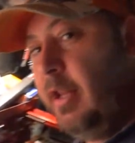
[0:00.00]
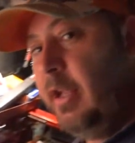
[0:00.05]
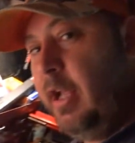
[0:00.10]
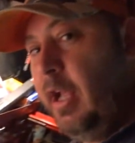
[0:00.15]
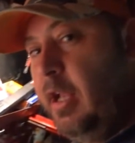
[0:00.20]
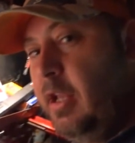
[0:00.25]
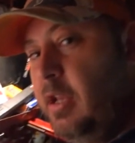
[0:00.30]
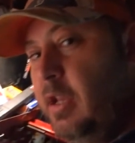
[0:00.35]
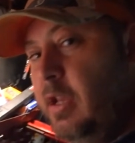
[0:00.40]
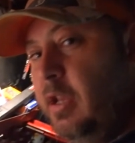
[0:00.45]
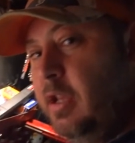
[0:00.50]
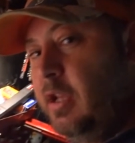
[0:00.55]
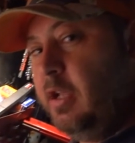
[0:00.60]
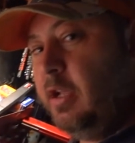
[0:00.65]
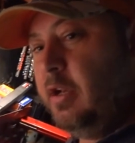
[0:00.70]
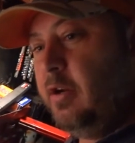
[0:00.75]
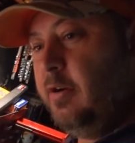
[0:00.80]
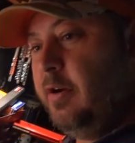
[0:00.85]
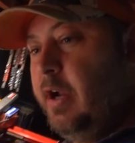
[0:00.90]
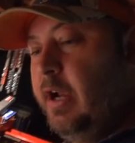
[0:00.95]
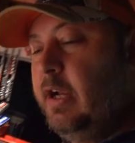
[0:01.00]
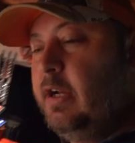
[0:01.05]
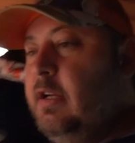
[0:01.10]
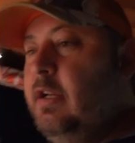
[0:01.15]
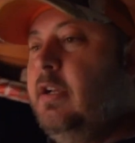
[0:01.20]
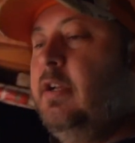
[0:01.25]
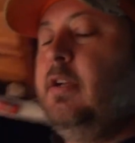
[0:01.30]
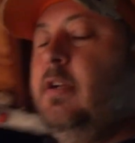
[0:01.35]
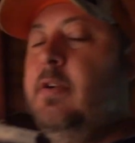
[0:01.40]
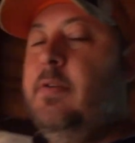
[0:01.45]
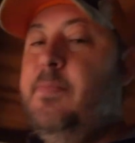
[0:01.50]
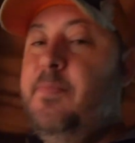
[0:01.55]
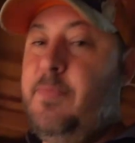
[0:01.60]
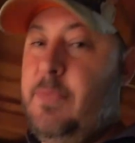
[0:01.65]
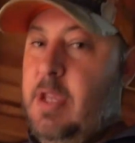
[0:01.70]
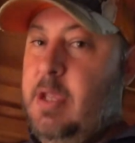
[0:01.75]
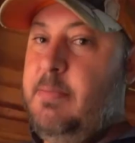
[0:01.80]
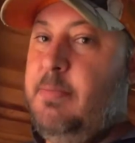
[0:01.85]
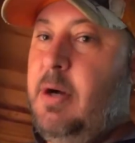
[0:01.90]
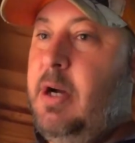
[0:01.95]
it against is incorrect,
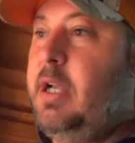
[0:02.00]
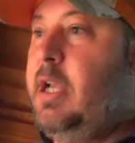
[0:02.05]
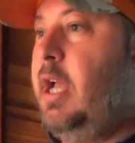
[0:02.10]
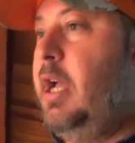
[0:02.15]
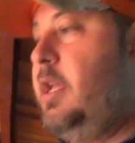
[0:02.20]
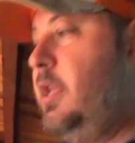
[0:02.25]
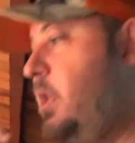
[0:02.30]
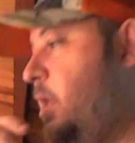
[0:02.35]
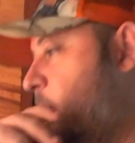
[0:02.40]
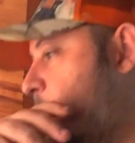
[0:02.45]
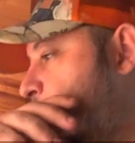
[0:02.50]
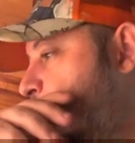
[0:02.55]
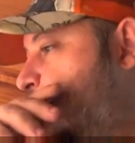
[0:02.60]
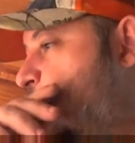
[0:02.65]
in my case.